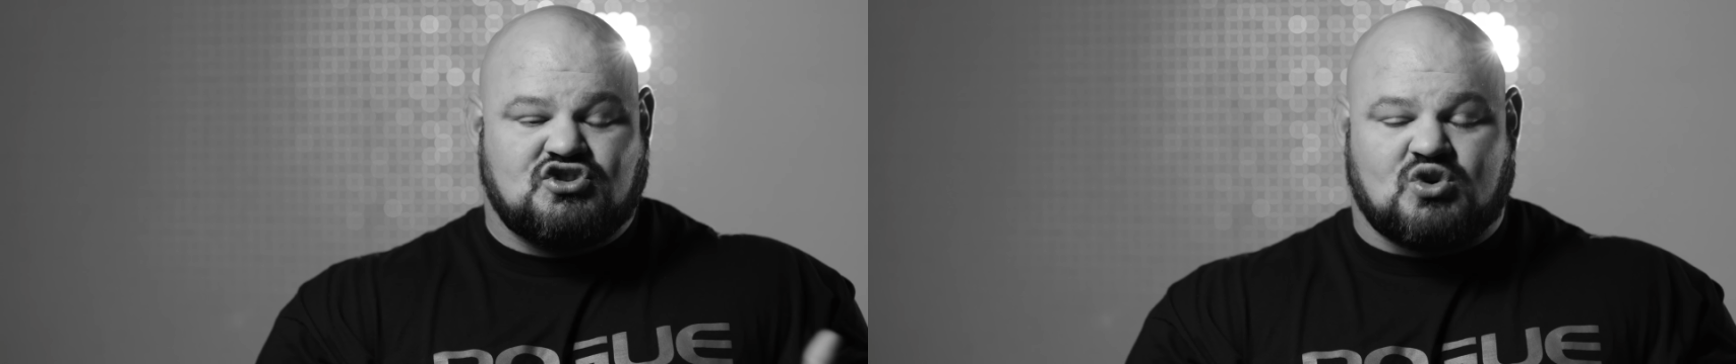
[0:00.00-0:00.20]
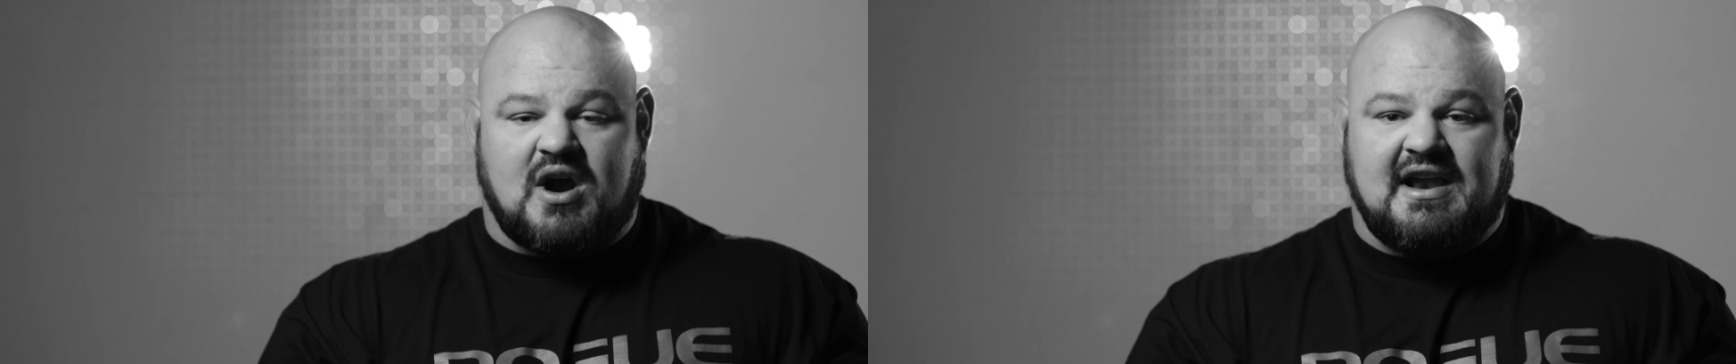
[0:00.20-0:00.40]

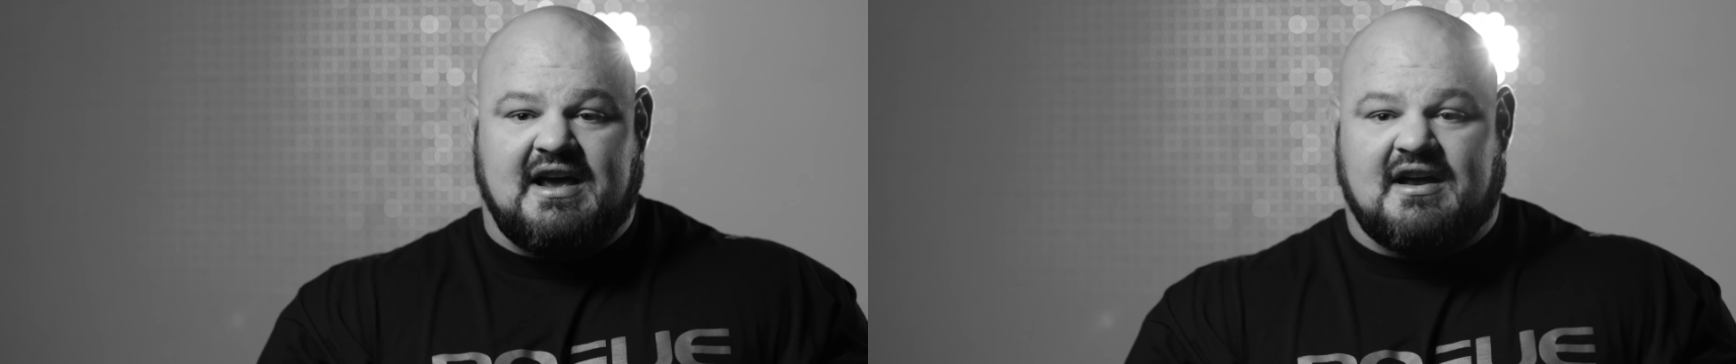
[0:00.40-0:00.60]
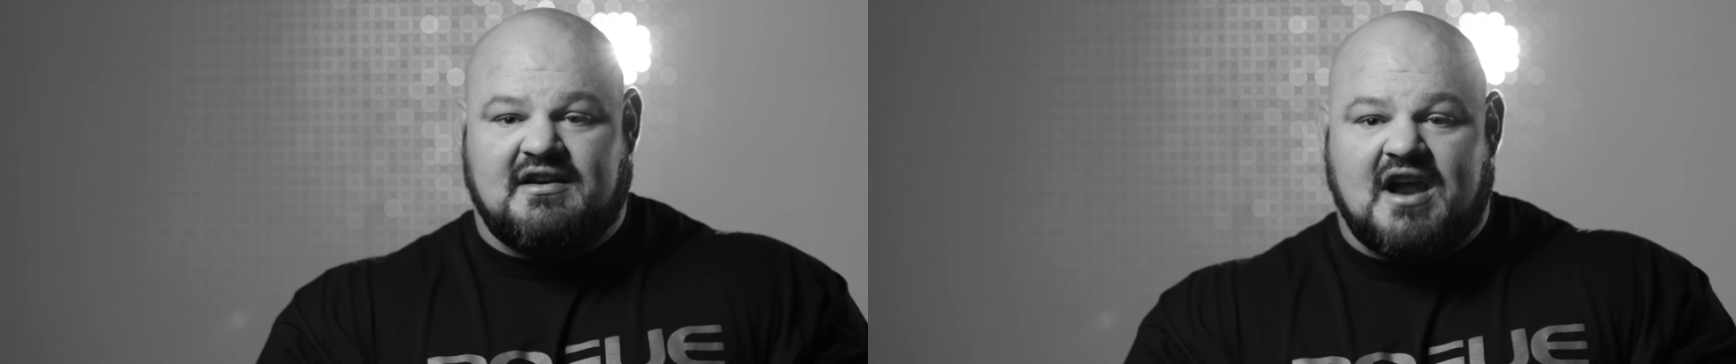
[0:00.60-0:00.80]

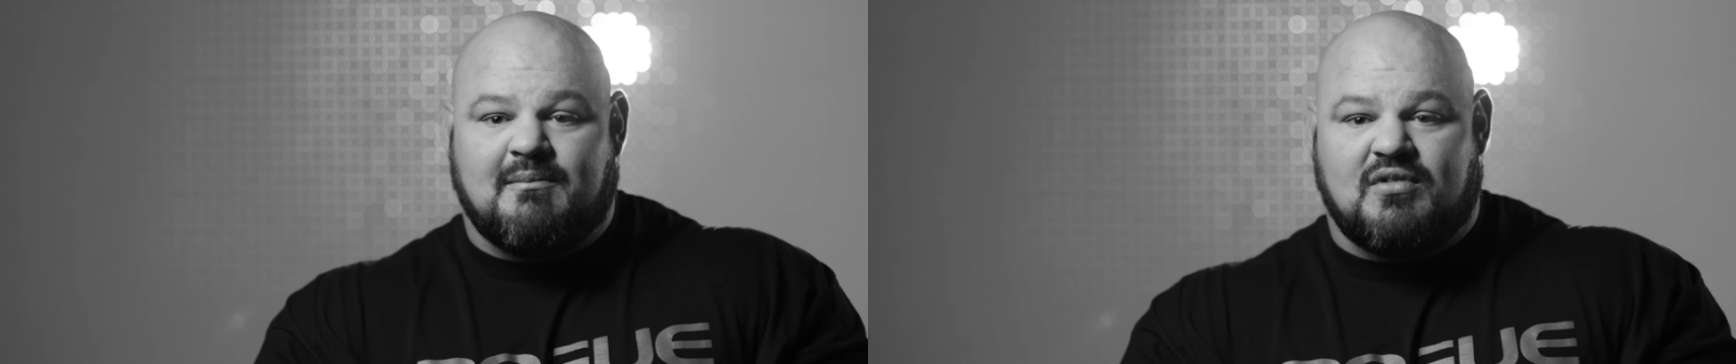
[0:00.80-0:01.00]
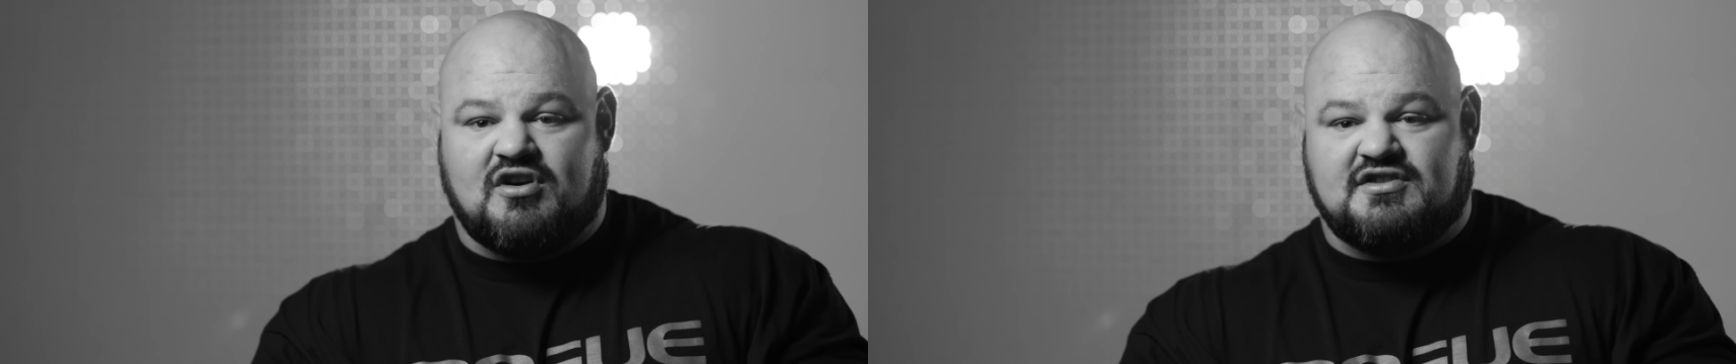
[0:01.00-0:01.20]
training and
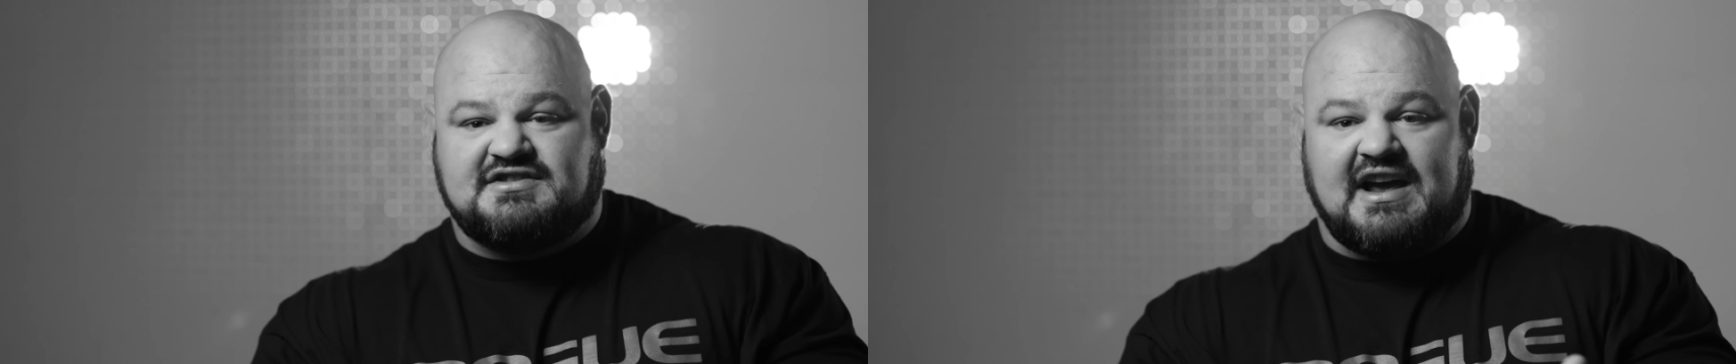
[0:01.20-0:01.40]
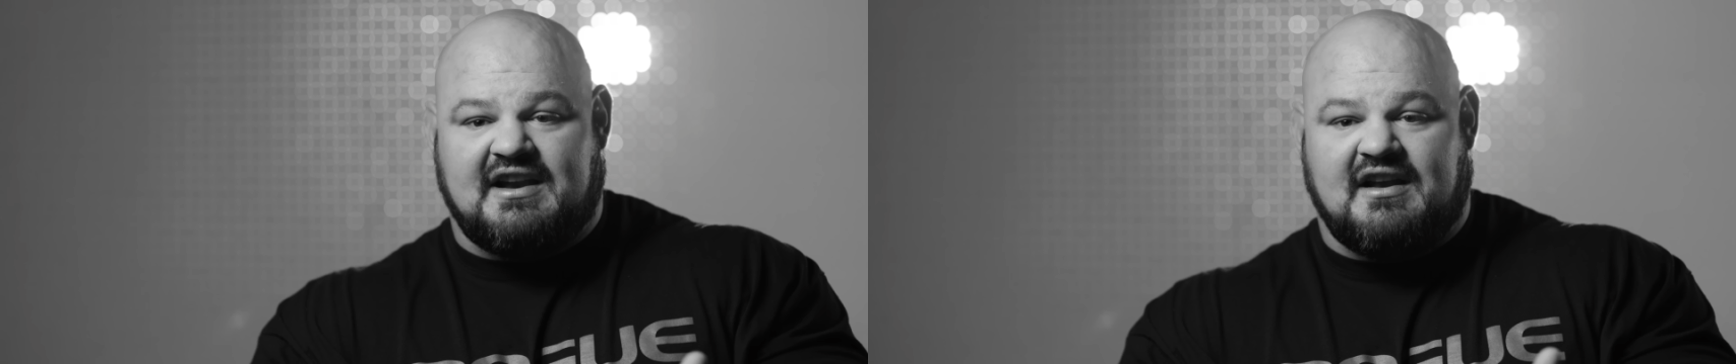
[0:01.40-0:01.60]

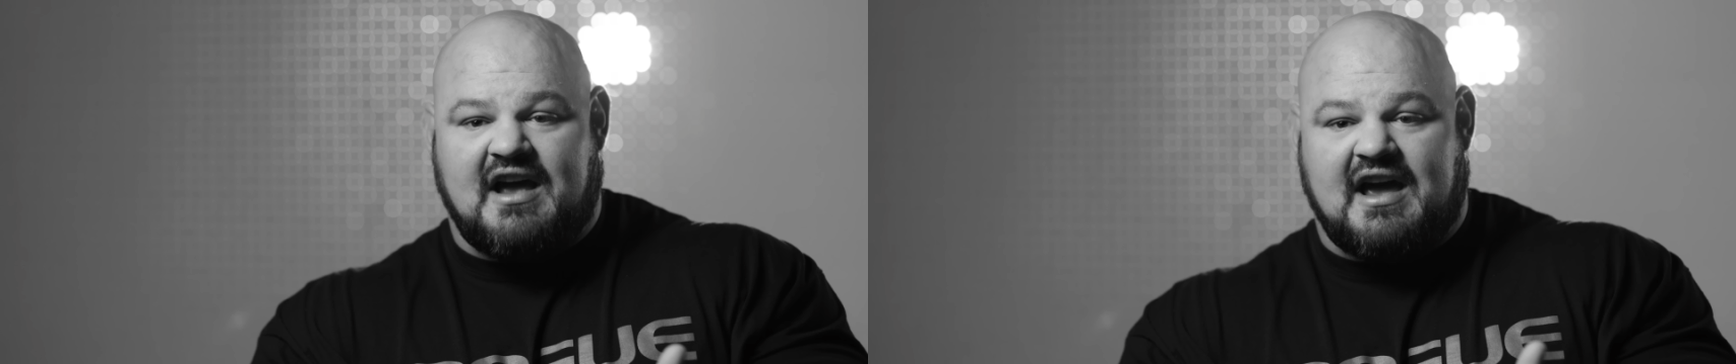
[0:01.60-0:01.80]
numbers and,